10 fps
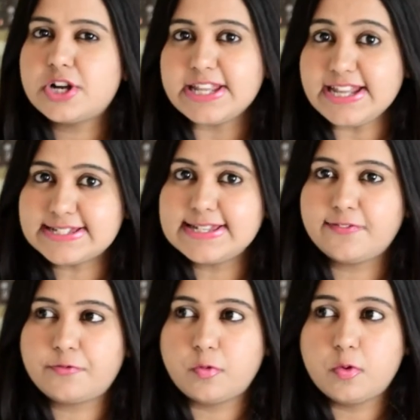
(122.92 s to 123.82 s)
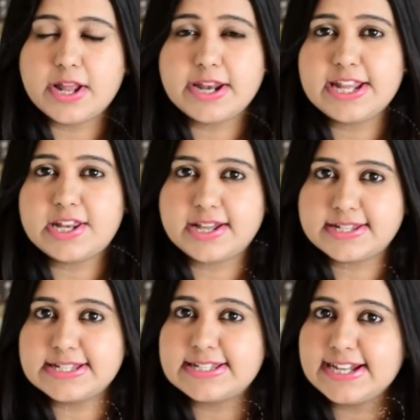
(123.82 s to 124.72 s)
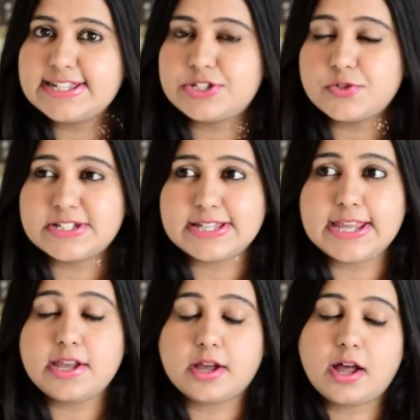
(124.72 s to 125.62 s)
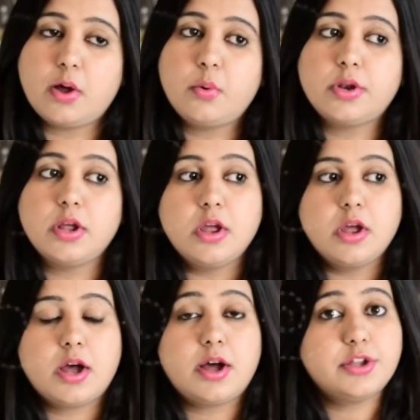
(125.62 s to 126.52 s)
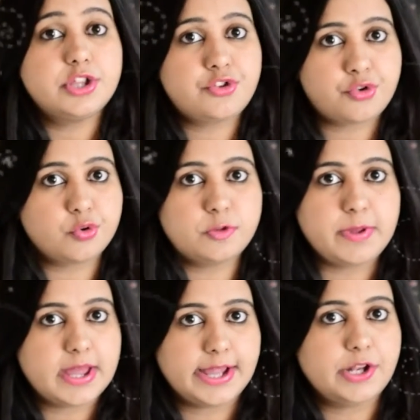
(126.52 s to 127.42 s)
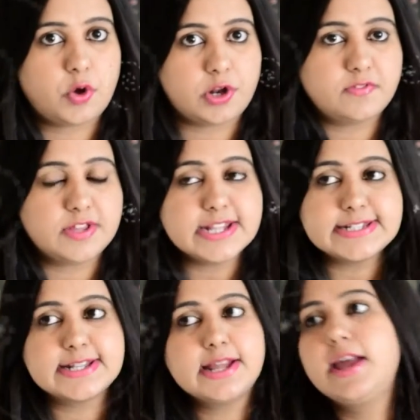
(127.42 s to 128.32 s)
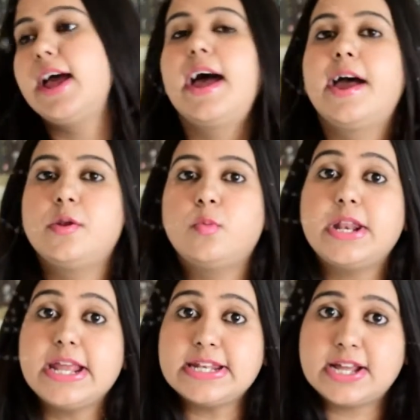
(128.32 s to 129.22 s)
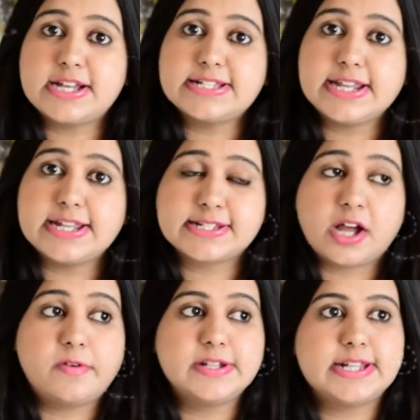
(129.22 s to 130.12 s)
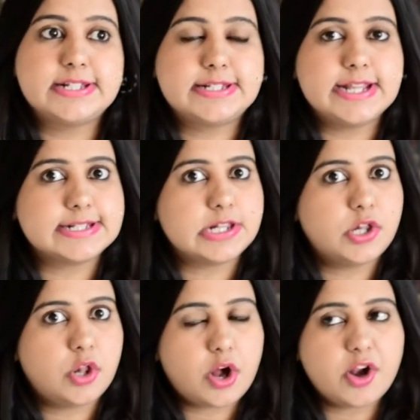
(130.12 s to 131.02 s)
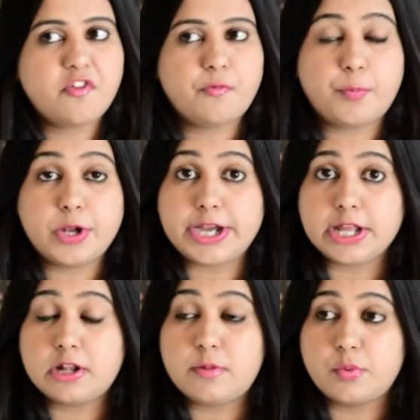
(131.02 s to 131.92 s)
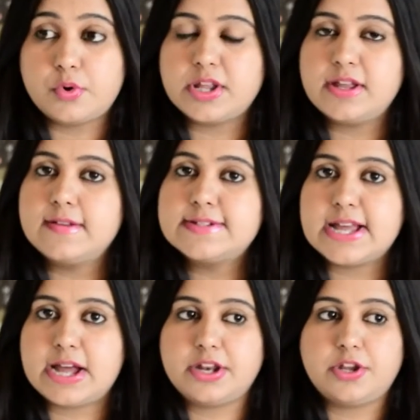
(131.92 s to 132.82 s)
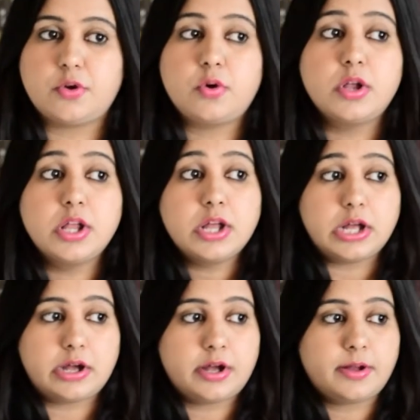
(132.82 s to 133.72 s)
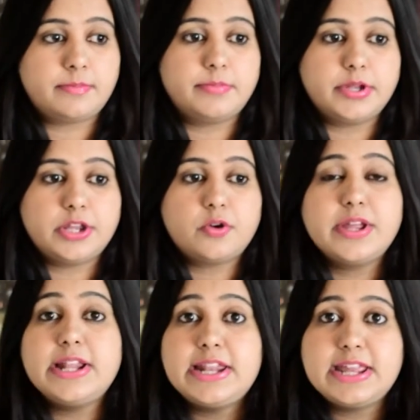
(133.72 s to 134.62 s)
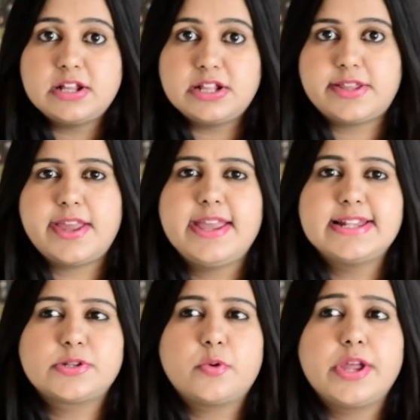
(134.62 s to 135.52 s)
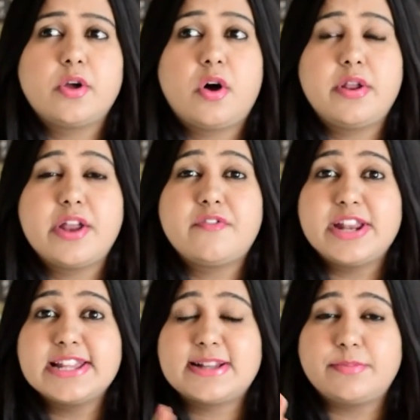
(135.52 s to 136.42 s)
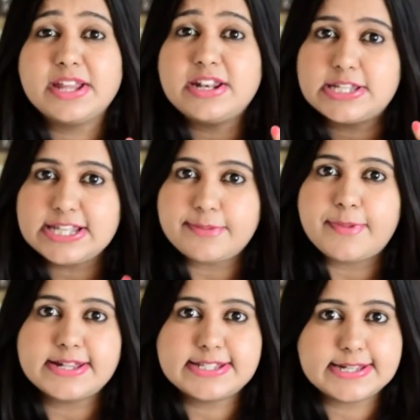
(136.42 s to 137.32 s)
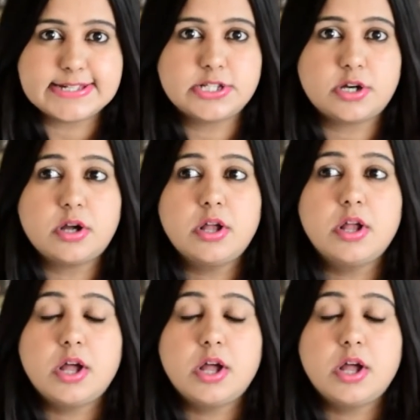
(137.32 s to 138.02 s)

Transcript: not easily fooled and he decides to seek out uh, the truth behind all of this. And when he does, he discovers that there's a lot of political motives and you know, uh, you know, illegal things going on, and really something deep and sinister